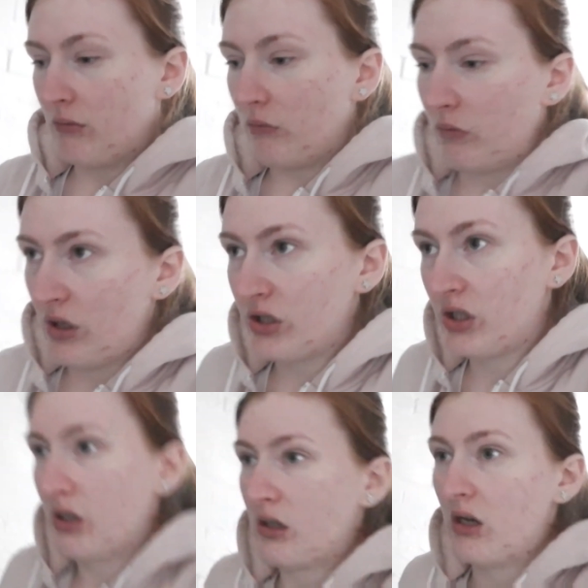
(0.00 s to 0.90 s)
which
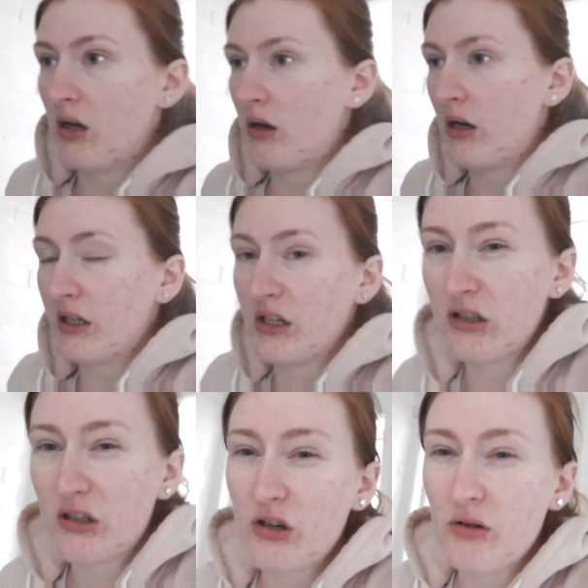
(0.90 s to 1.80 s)
I need
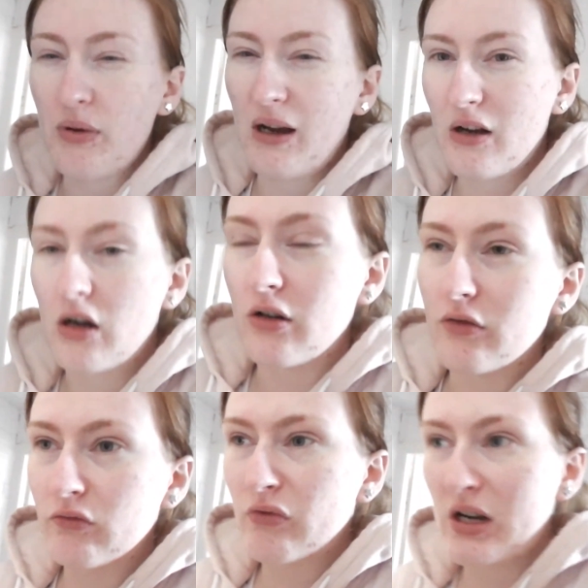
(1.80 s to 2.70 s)
to do, but I can't
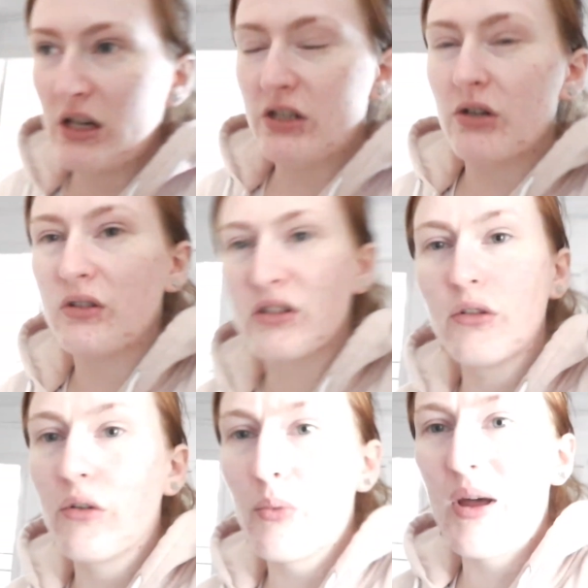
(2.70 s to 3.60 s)
really do until
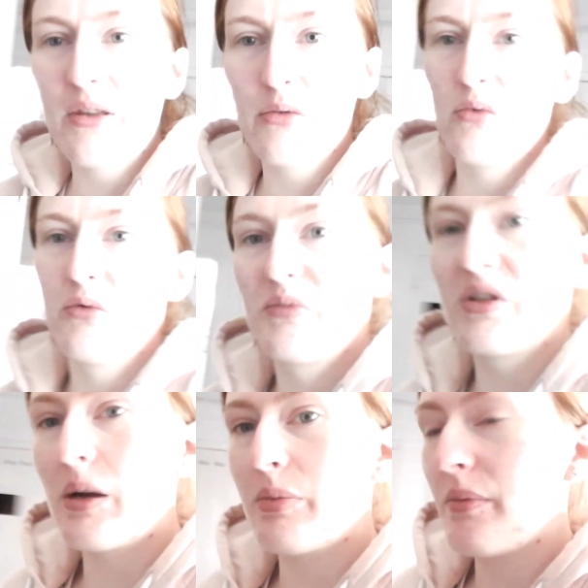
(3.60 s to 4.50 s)
the weather warms
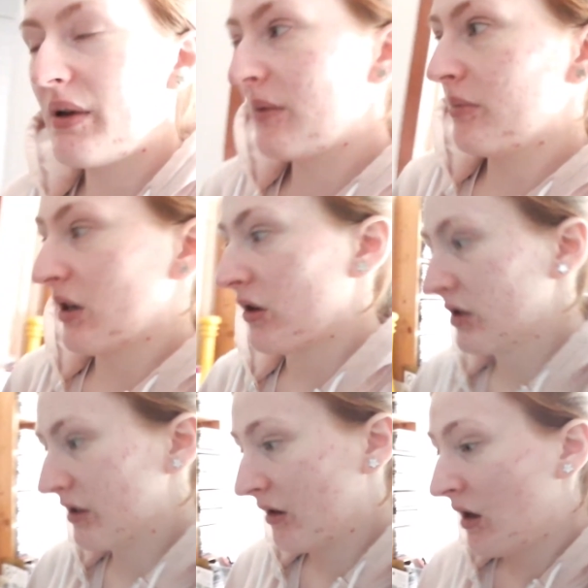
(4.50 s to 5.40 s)
up a bit
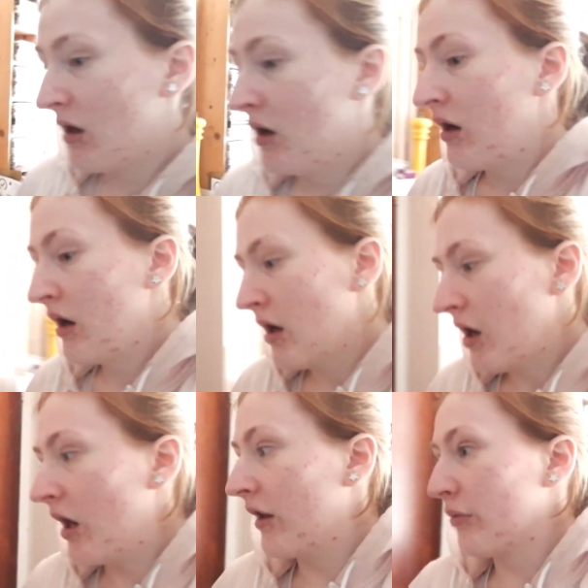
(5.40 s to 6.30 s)
because
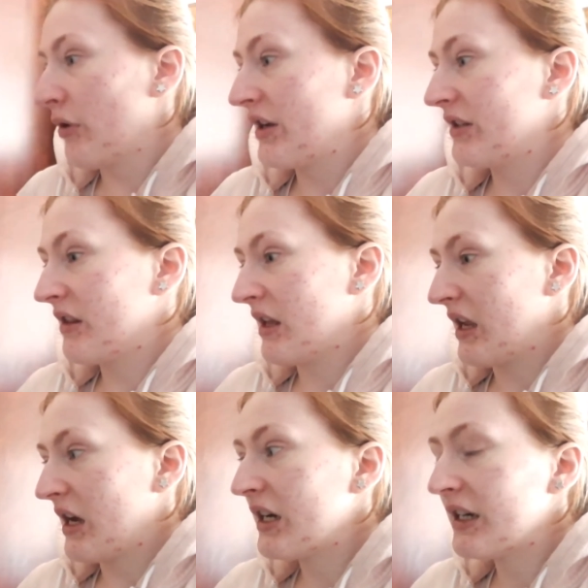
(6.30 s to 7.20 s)
otherwise
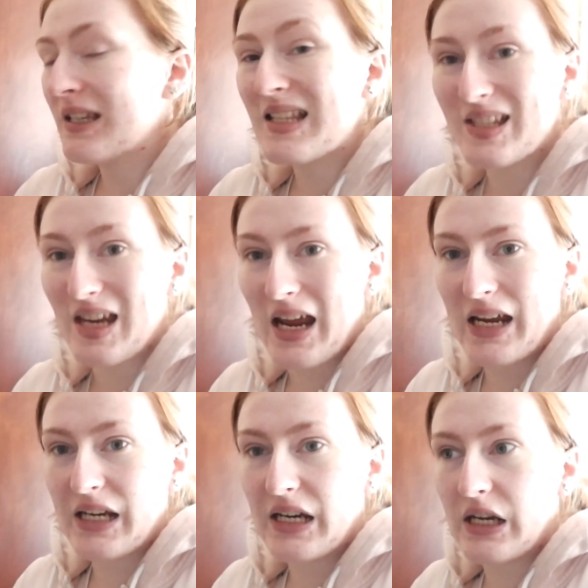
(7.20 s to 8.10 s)
the
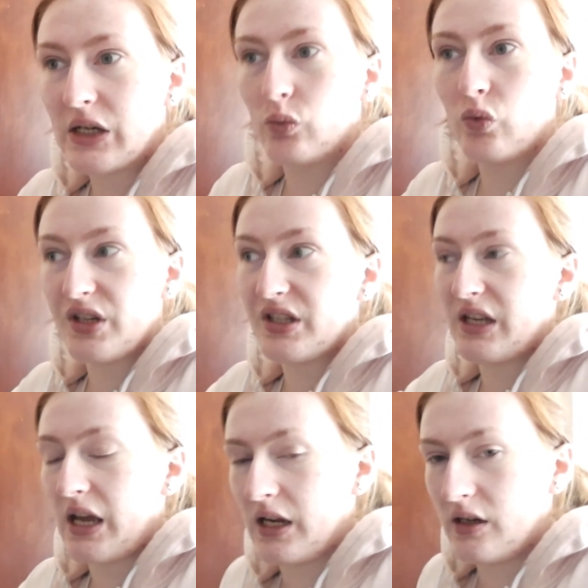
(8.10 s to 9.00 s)
wood
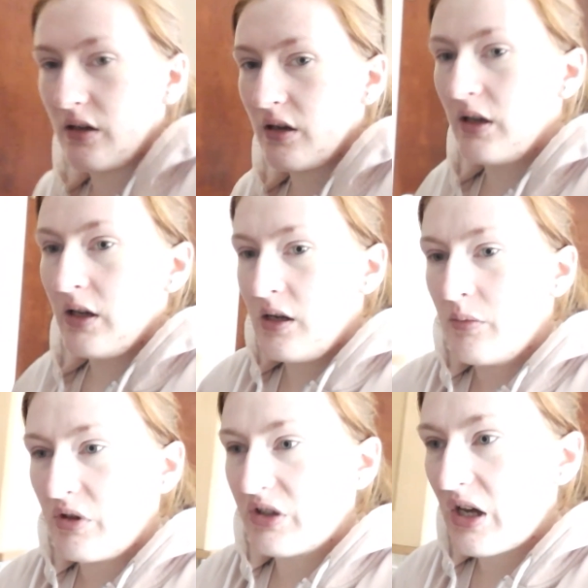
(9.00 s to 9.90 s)
stain
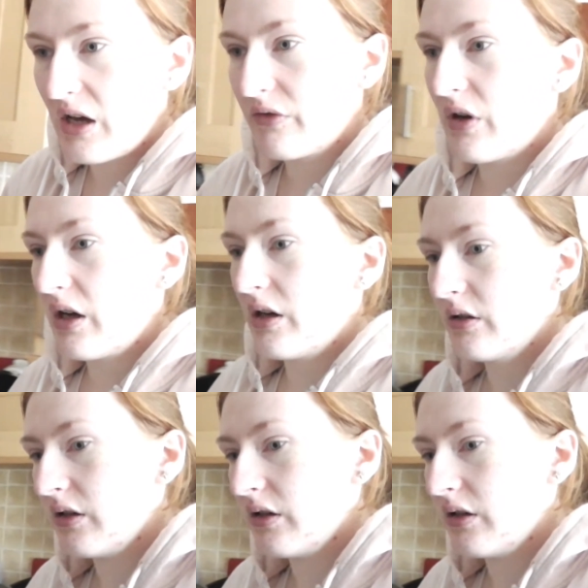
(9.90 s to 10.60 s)
preserver